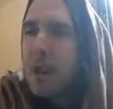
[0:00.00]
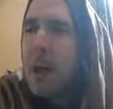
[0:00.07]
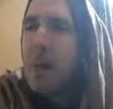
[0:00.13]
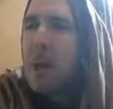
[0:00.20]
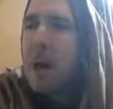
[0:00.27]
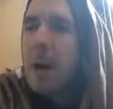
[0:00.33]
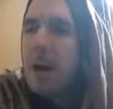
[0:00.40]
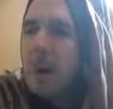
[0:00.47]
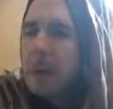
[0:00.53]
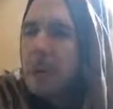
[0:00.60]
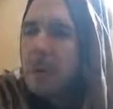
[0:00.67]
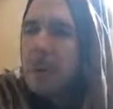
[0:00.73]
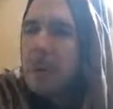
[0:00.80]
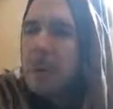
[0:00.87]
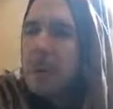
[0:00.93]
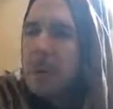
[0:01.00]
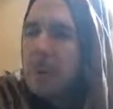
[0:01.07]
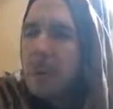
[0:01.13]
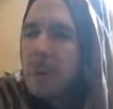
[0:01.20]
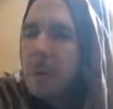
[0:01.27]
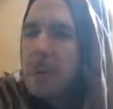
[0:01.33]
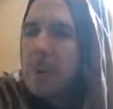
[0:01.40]
Maharaj
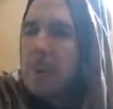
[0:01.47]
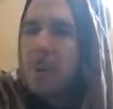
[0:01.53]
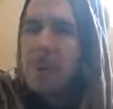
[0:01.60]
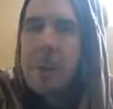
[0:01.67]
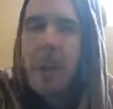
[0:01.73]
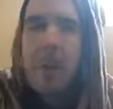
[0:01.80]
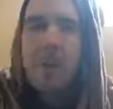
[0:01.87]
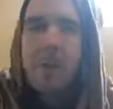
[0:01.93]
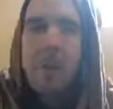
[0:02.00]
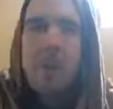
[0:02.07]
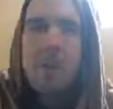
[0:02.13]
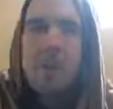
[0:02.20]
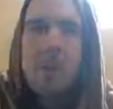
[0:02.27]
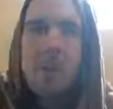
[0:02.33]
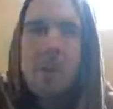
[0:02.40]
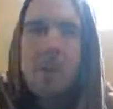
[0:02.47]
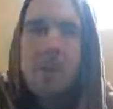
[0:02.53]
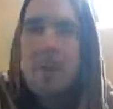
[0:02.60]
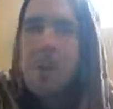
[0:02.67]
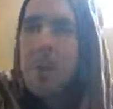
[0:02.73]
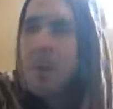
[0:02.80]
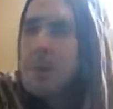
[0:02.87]
names 9 processes of
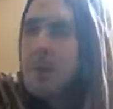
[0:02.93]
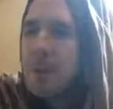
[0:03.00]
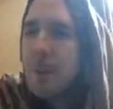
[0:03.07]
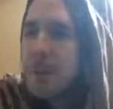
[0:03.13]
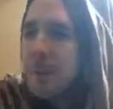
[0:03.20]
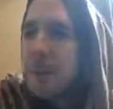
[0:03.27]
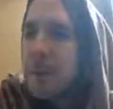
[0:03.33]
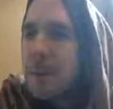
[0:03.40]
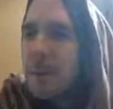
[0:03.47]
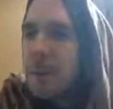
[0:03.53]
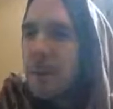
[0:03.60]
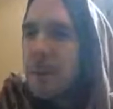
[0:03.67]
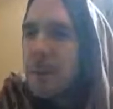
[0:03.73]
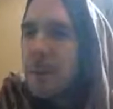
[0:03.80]
devotional service.